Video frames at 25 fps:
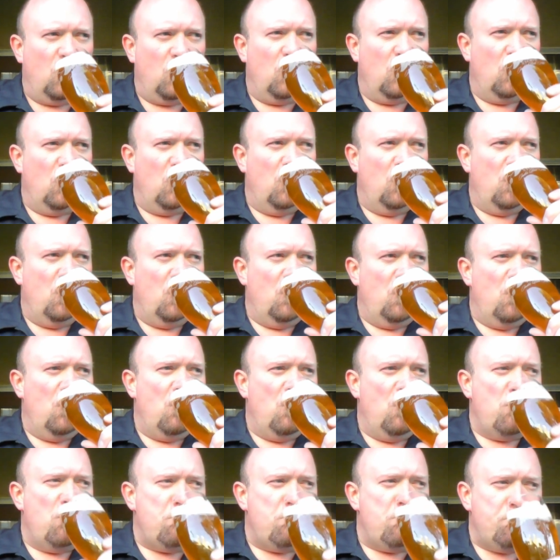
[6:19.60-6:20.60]

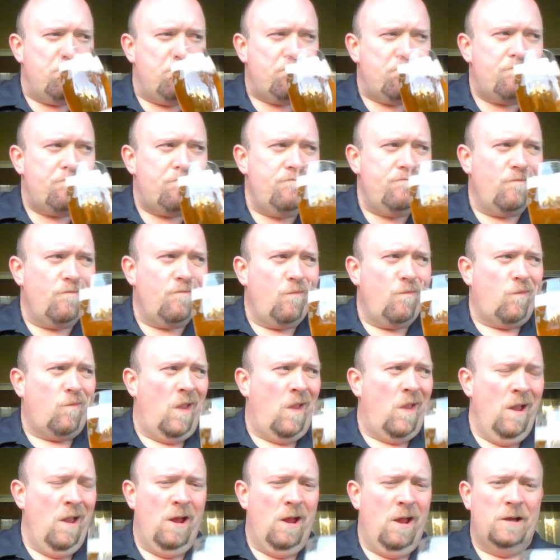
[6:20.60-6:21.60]

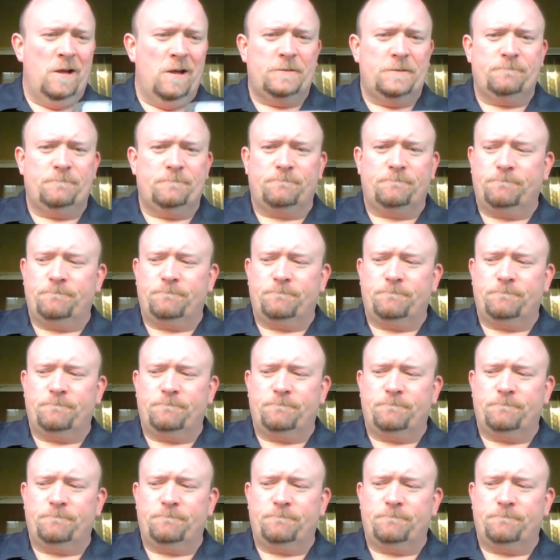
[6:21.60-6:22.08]
No one is speaking in this clip.